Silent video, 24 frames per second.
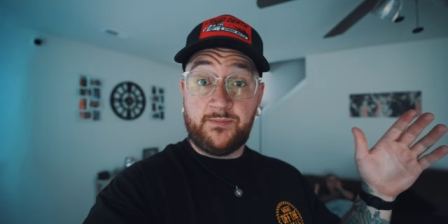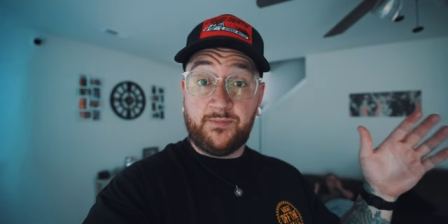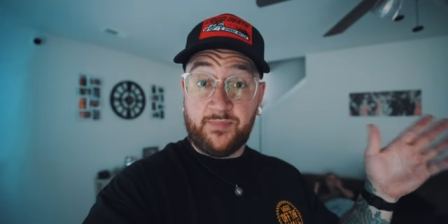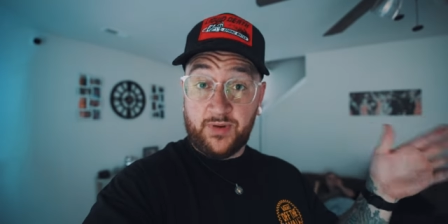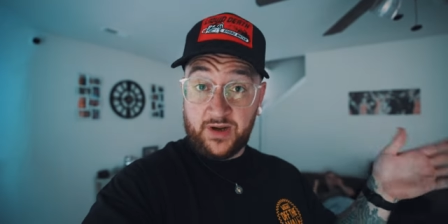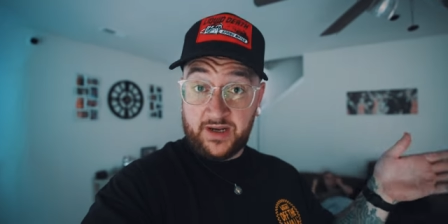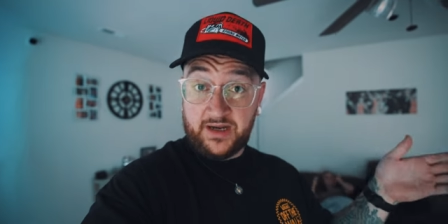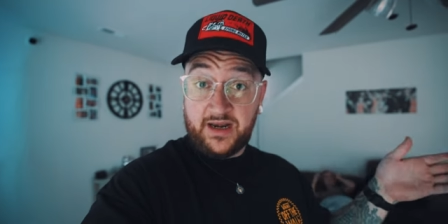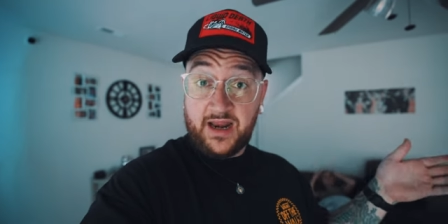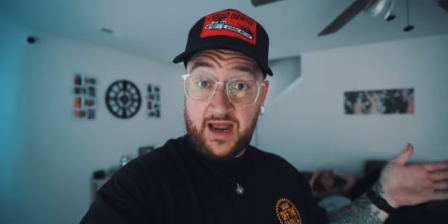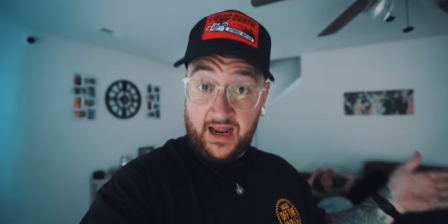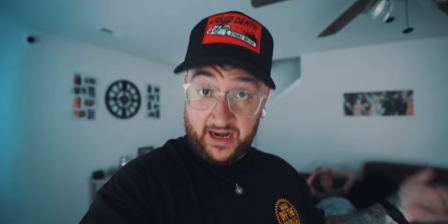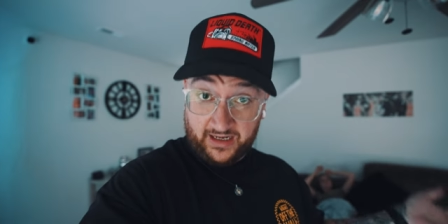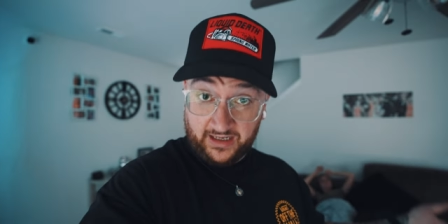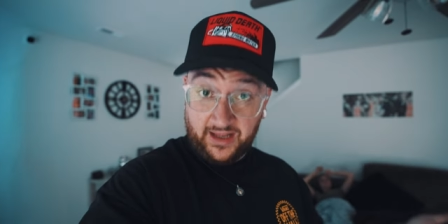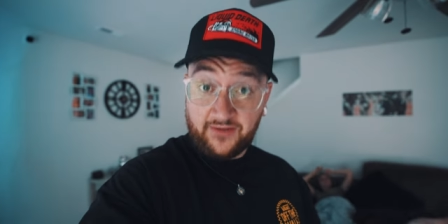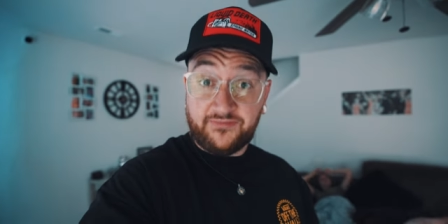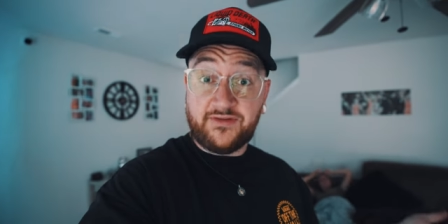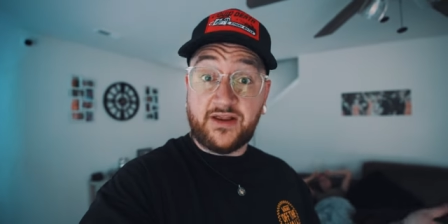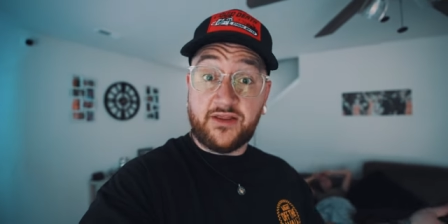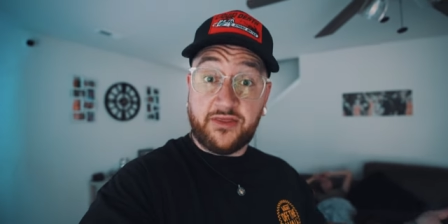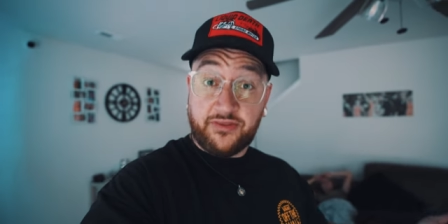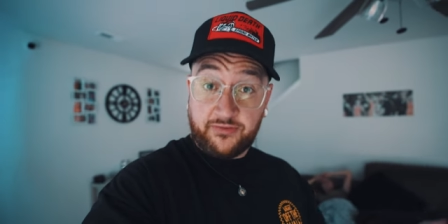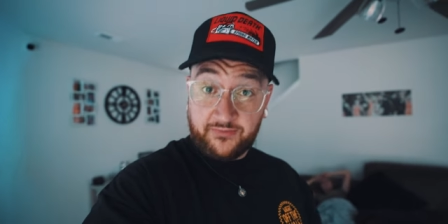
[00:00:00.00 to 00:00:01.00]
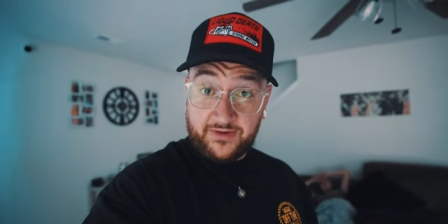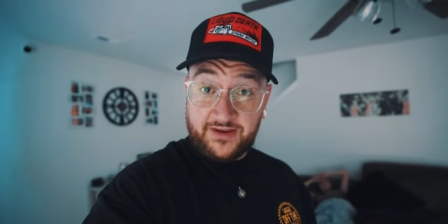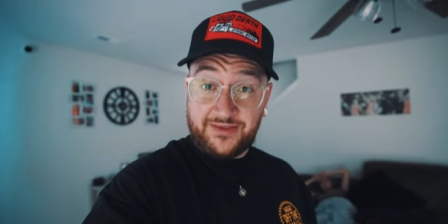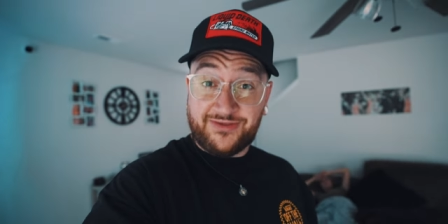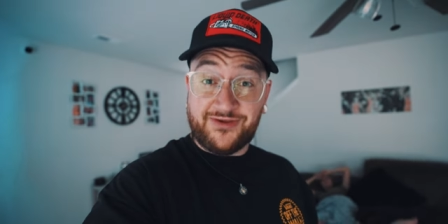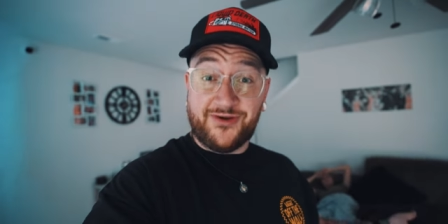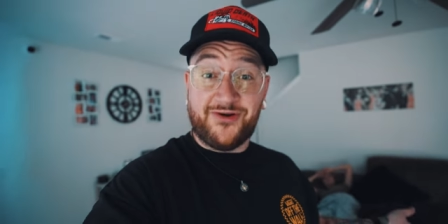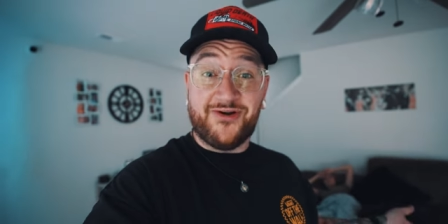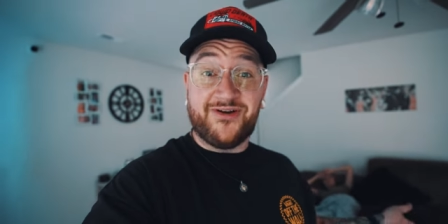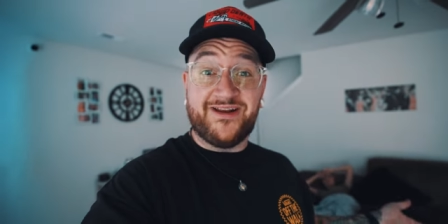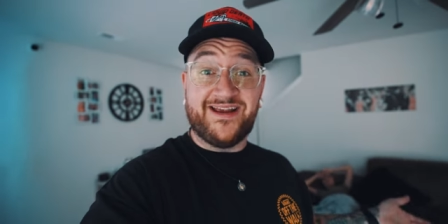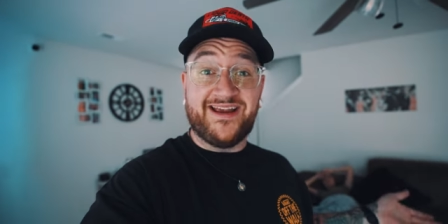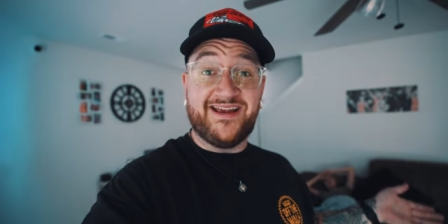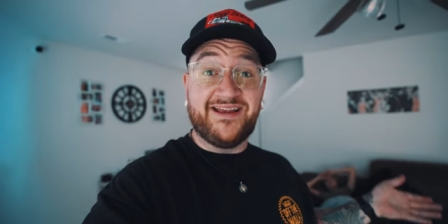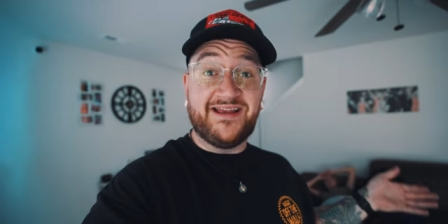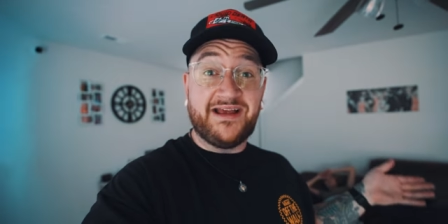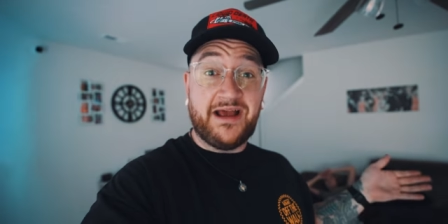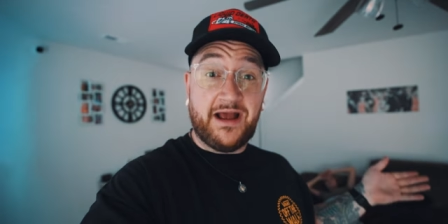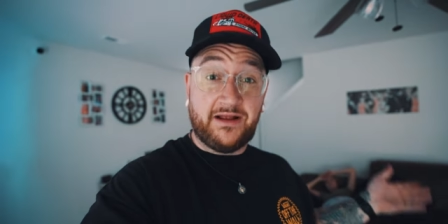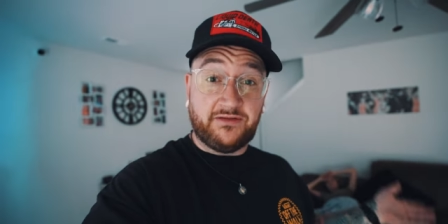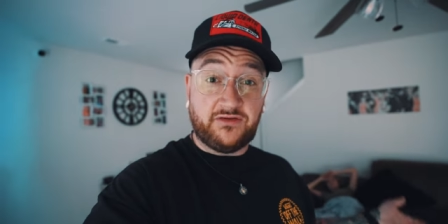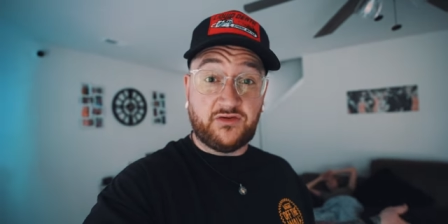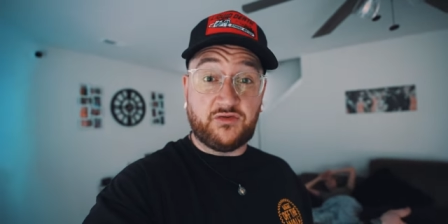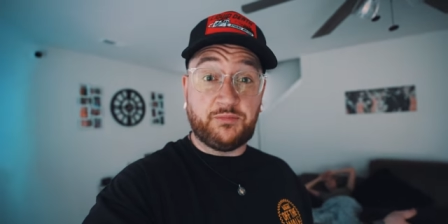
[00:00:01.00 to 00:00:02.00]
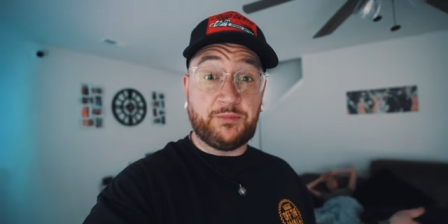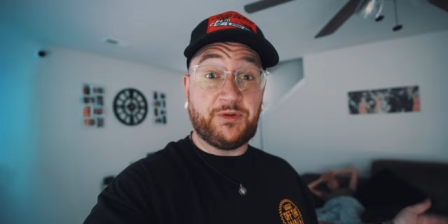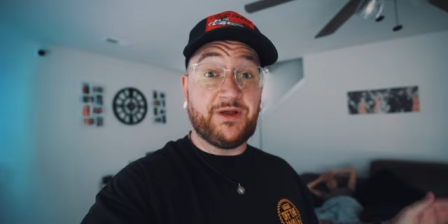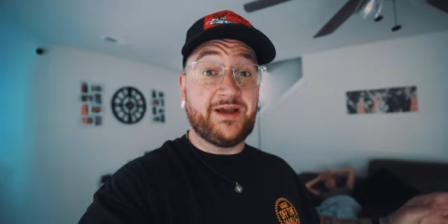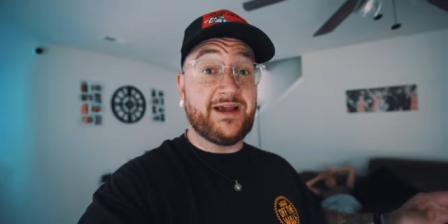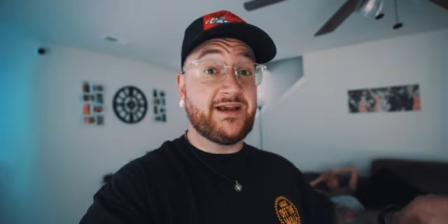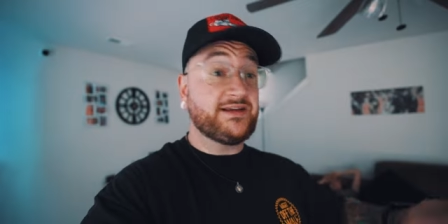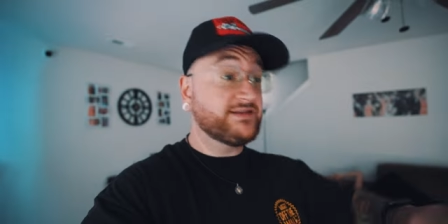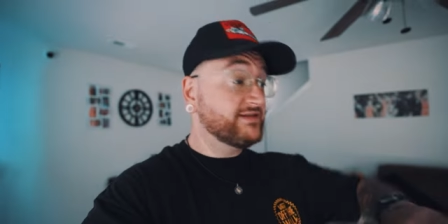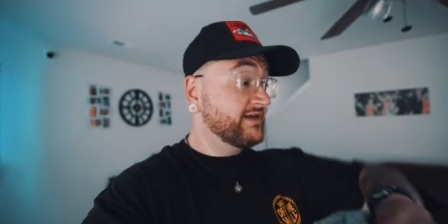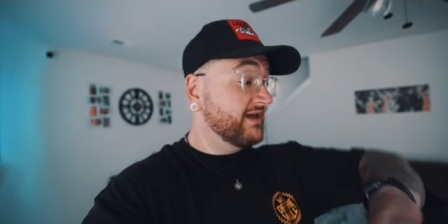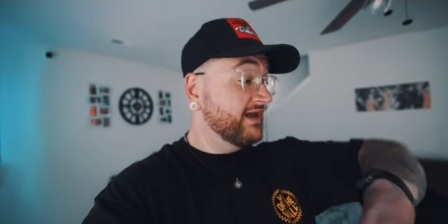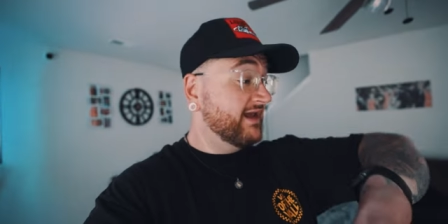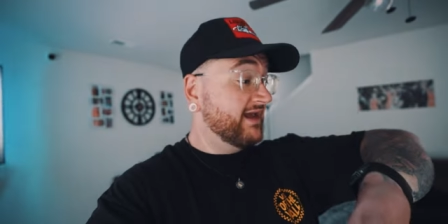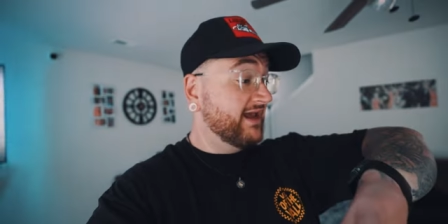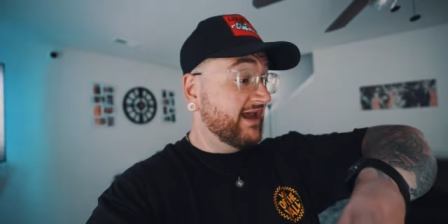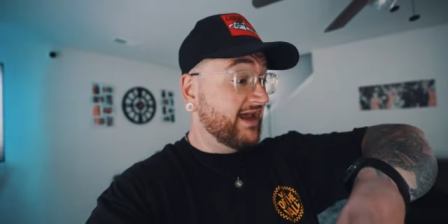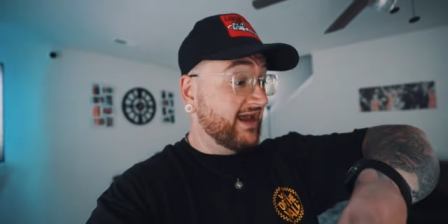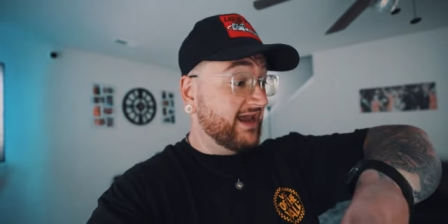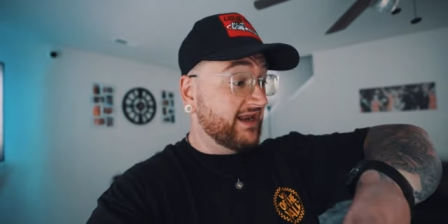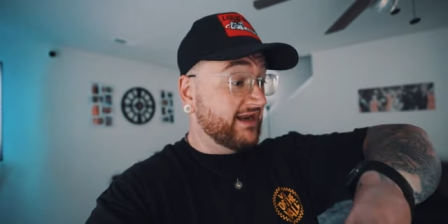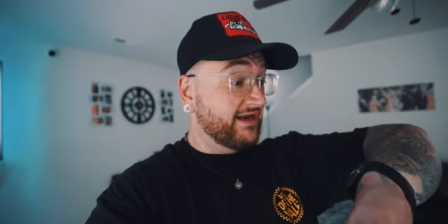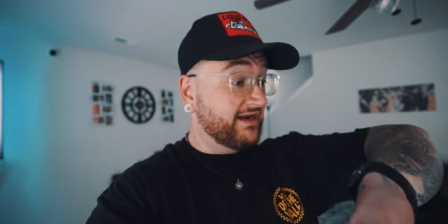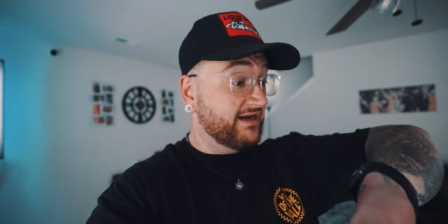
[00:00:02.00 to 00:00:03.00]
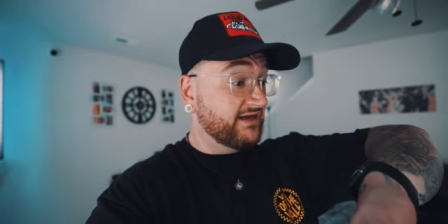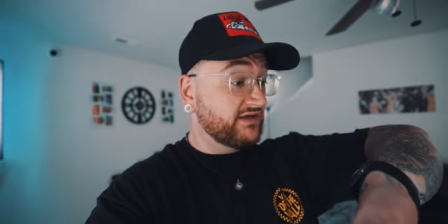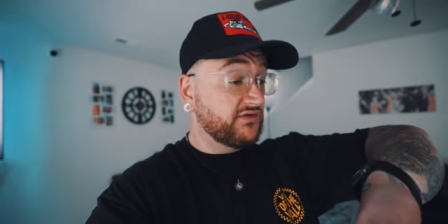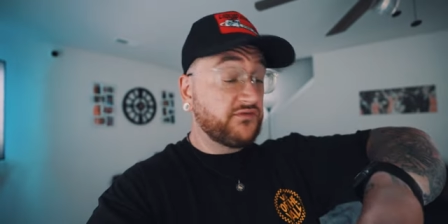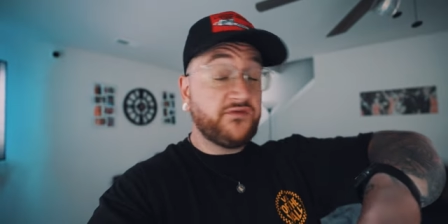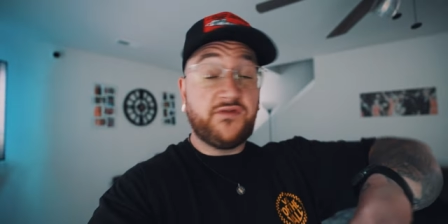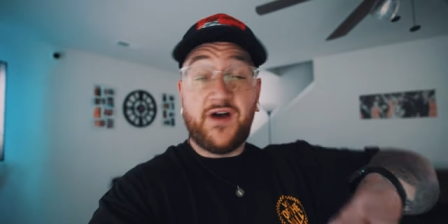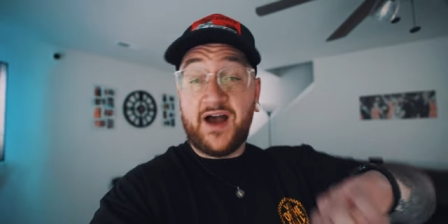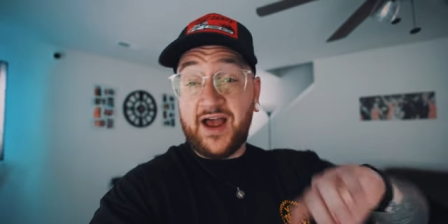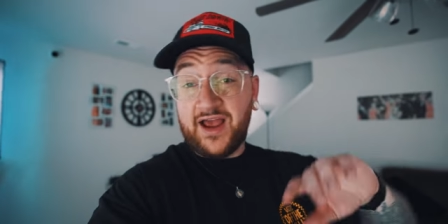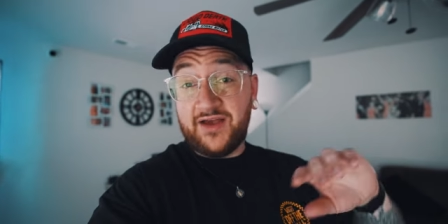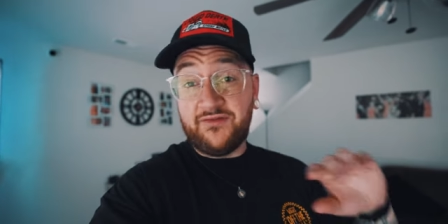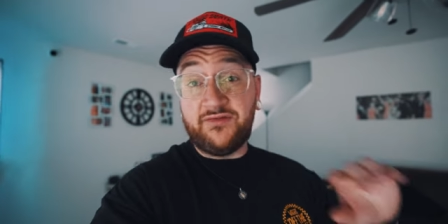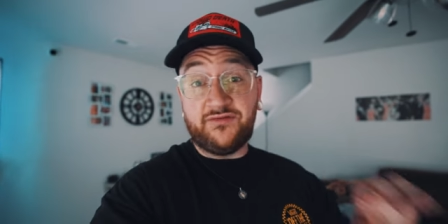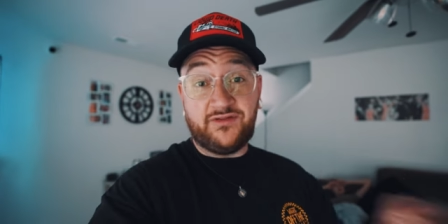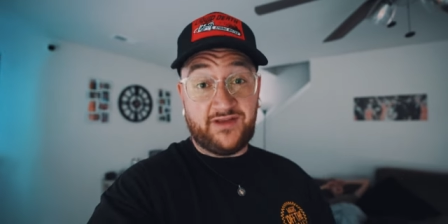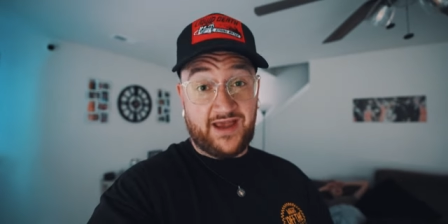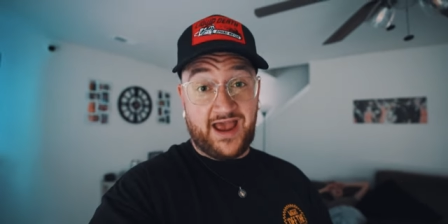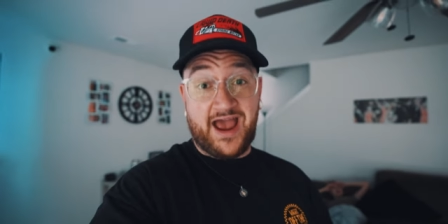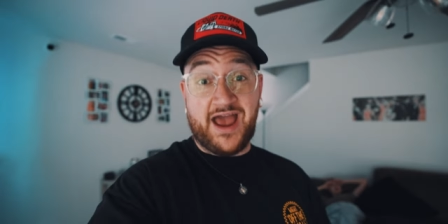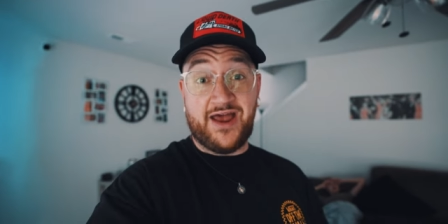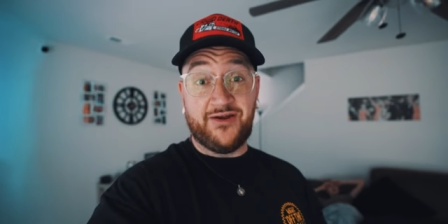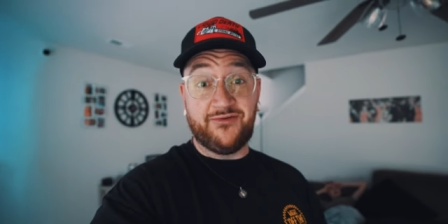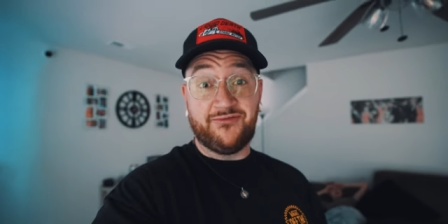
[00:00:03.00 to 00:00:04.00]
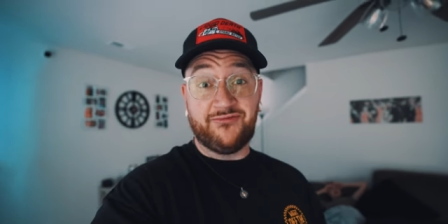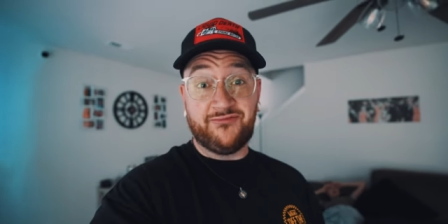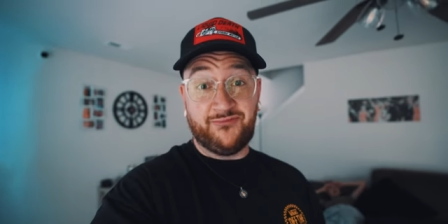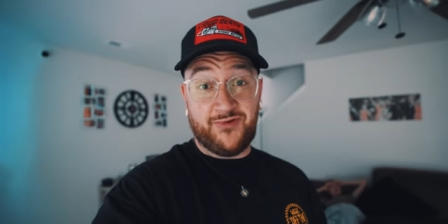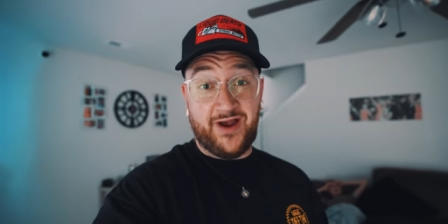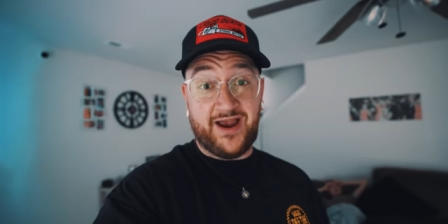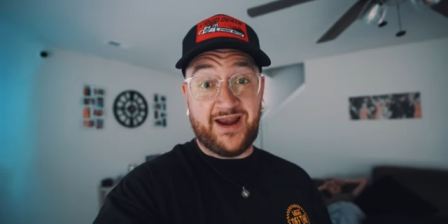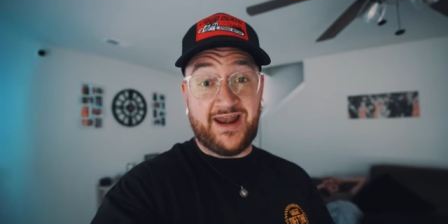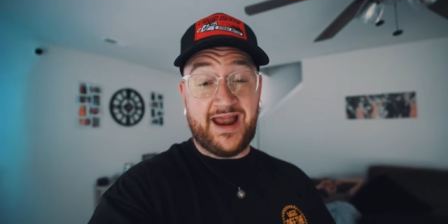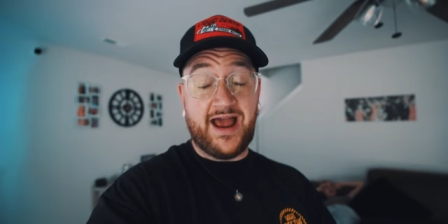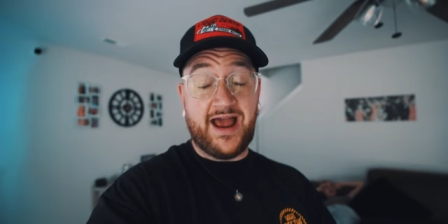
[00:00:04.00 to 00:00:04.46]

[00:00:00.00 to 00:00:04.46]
But I left at 3:30 at this place and it is 5:10 right